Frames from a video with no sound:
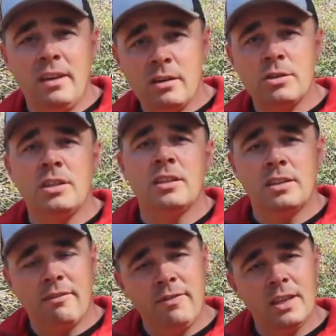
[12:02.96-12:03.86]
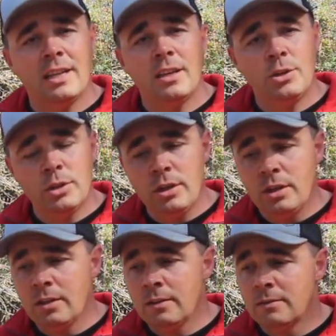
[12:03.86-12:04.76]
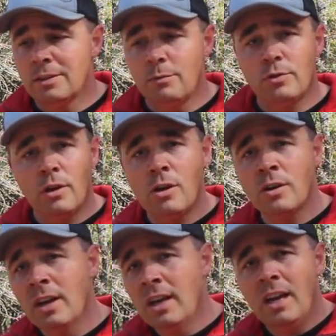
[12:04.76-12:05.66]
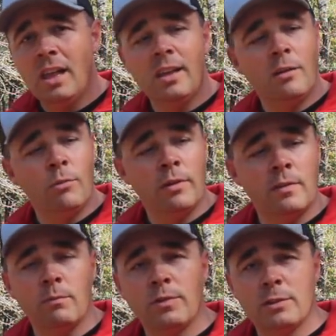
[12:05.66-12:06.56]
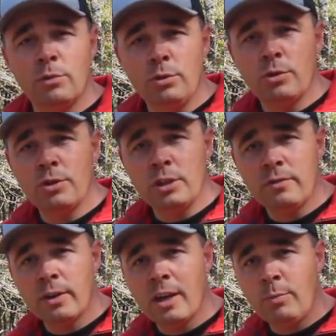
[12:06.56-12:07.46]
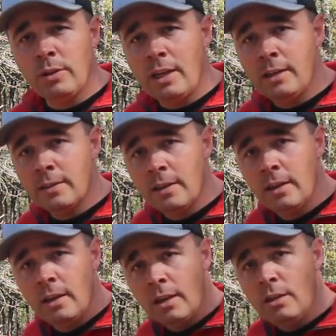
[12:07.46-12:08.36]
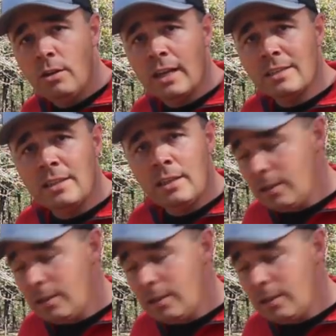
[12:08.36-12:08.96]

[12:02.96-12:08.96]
the energy that I feel like they should, something's wrong, I'll hit them with some Nutri-Drench for a couple days. Can you guys see